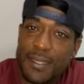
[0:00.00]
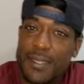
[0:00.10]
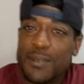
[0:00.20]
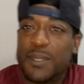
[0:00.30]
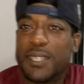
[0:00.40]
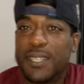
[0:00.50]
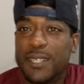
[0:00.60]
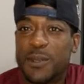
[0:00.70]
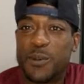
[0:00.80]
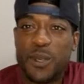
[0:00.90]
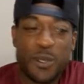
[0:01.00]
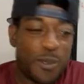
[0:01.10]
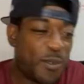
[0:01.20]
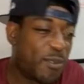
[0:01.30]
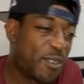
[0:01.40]
So we know the
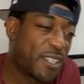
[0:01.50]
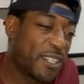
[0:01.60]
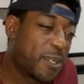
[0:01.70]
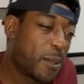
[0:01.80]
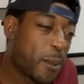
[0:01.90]
wordsmith in here.